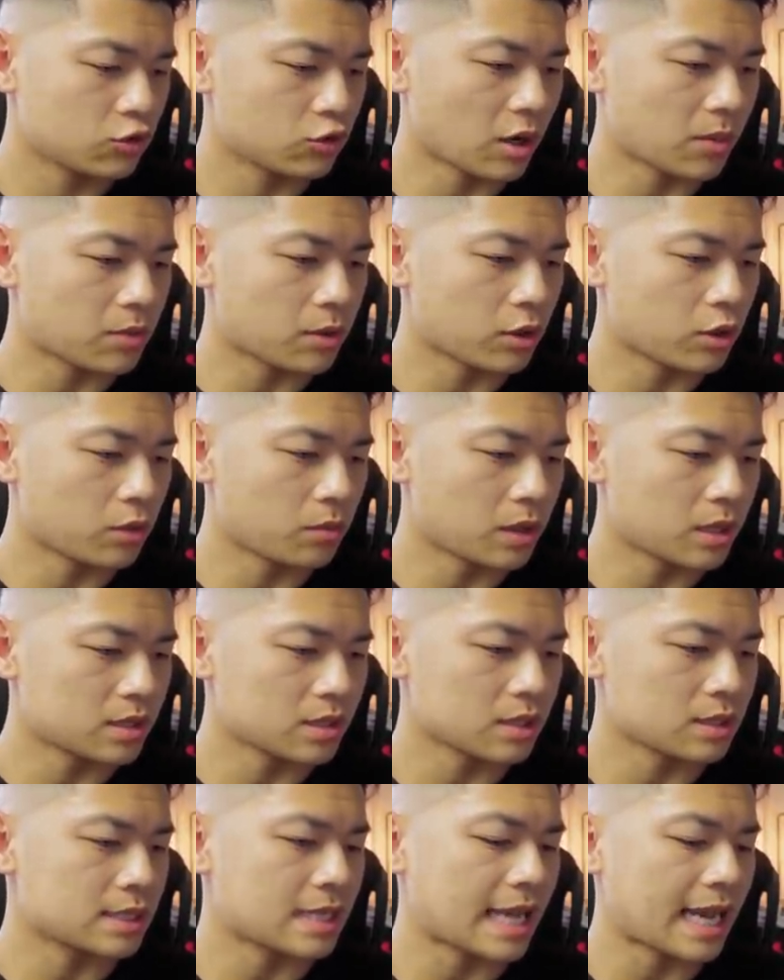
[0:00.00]
drop the luminance
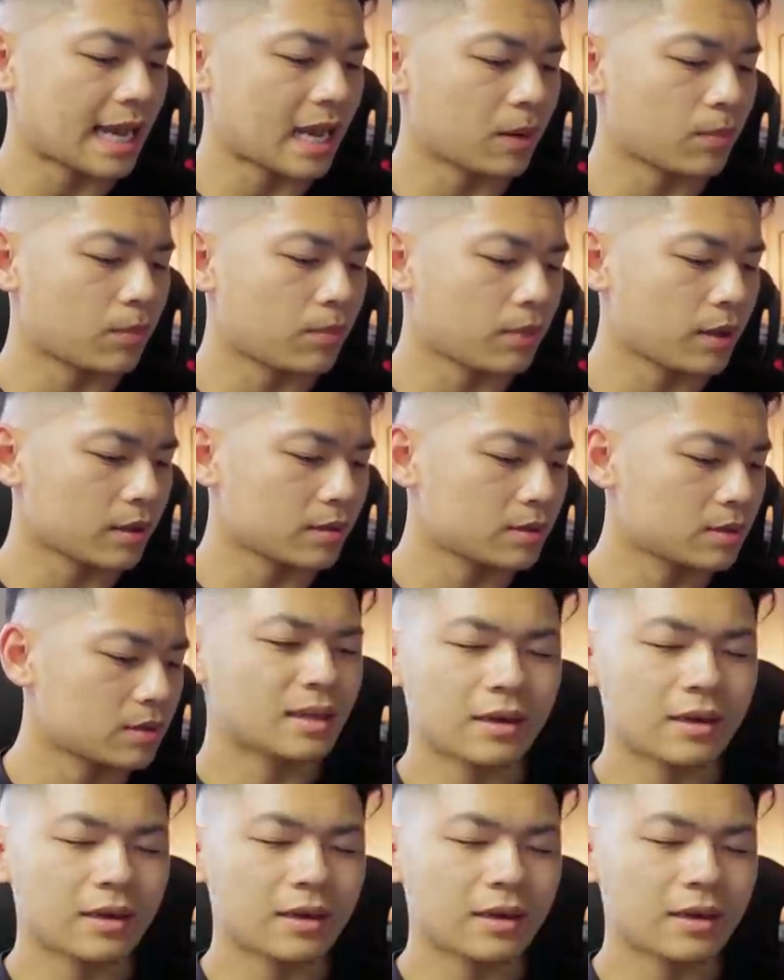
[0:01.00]
a tad bit.